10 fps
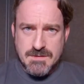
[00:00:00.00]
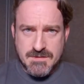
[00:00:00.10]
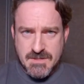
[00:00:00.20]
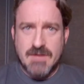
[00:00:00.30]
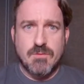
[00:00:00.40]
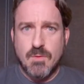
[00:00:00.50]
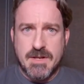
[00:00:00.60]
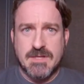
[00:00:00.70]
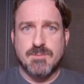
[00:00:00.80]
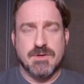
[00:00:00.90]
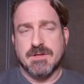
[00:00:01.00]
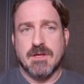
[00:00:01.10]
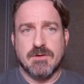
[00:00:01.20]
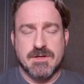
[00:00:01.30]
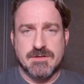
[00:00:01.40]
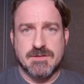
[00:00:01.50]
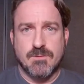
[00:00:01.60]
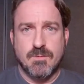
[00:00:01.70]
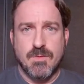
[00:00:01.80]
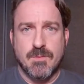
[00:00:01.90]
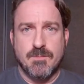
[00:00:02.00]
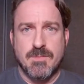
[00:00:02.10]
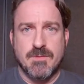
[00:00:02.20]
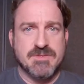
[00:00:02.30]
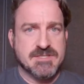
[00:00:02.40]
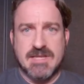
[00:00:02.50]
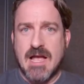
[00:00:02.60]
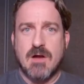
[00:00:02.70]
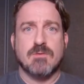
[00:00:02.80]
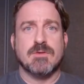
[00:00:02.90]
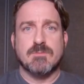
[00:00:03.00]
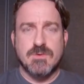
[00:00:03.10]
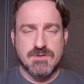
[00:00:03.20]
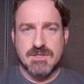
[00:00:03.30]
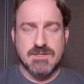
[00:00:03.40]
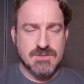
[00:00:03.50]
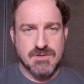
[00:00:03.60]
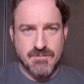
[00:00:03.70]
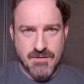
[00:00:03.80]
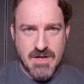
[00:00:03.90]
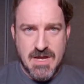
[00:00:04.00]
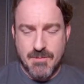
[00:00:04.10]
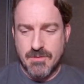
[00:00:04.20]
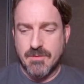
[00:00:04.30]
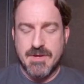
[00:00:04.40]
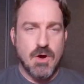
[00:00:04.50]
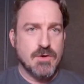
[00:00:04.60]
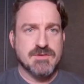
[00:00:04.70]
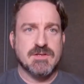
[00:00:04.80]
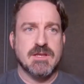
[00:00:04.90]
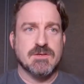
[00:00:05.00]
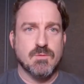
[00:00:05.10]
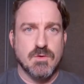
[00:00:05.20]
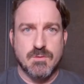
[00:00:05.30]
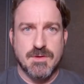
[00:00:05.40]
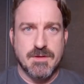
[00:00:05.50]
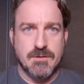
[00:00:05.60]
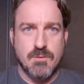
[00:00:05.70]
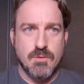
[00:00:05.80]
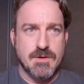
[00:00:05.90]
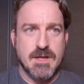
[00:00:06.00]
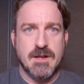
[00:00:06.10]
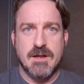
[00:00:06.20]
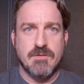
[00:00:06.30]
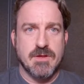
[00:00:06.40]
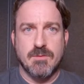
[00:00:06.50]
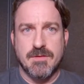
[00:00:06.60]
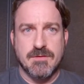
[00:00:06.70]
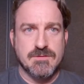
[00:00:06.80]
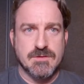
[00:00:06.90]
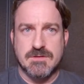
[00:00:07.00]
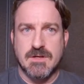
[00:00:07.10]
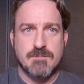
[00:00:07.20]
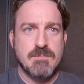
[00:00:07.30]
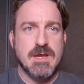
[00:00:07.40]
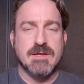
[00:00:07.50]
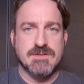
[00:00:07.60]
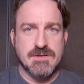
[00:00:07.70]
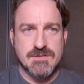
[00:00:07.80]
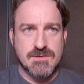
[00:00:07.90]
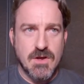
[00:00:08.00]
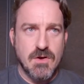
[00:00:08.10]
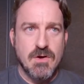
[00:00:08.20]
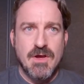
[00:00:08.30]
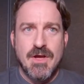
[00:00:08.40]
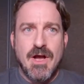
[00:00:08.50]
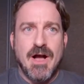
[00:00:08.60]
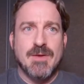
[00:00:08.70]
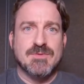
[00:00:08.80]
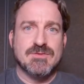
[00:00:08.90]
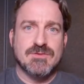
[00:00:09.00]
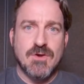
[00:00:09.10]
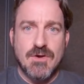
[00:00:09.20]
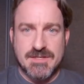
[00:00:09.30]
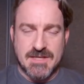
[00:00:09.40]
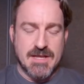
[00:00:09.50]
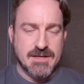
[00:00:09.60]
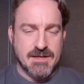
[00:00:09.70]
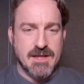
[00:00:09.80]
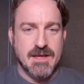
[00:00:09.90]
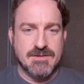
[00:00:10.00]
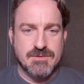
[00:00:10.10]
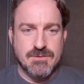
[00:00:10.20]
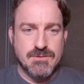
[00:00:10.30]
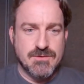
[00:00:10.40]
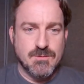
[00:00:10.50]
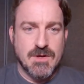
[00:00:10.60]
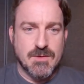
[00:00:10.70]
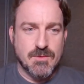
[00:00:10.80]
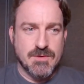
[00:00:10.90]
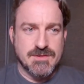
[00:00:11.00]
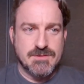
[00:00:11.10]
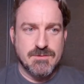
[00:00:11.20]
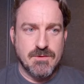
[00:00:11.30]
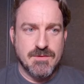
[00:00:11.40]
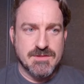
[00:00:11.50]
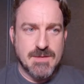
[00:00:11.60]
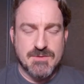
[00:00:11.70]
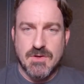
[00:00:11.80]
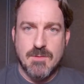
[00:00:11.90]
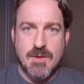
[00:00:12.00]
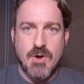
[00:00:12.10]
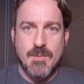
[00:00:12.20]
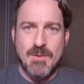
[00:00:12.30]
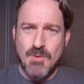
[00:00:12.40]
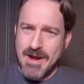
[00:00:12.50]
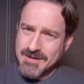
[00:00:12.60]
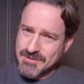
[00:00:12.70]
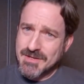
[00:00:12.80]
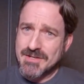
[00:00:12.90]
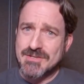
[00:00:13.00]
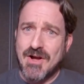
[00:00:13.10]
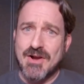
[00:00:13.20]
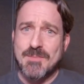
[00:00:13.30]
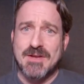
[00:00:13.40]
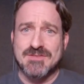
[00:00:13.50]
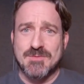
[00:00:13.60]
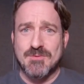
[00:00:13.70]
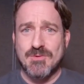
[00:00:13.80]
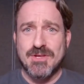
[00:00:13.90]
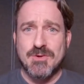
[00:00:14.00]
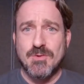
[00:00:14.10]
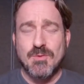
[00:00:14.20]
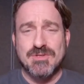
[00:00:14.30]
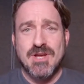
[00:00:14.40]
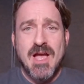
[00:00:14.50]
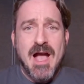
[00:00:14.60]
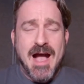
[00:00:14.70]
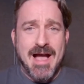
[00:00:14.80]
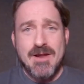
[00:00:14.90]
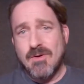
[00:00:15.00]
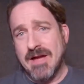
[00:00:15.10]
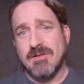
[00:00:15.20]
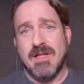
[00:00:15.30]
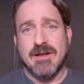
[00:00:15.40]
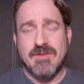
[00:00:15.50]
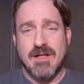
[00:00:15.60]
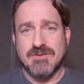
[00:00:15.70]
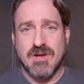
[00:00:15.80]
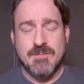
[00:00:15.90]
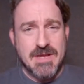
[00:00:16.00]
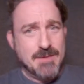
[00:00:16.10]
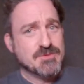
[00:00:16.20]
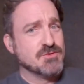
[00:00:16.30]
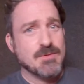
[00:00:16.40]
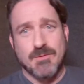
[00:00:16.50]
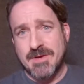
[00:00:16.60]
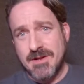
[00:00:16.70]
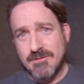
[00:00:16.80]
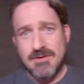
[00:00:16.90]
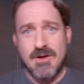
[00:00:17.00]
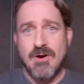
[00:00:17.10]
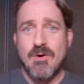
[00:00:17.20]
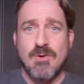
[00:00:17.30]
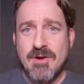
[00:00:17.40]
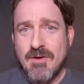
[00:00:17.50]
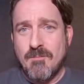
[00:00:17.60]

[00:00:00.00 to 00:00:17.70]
Discover what he's put together, because the sound, the music is just phenomenal. The artists that he has worked with and coordinated everything with is just amazing. So I'm so excited today to welcome Kris to this episode of Mom at Home, and we're actually going to talk about something really cool, which I don't have a lot of knowledge on. I'm a drummer. We don't know.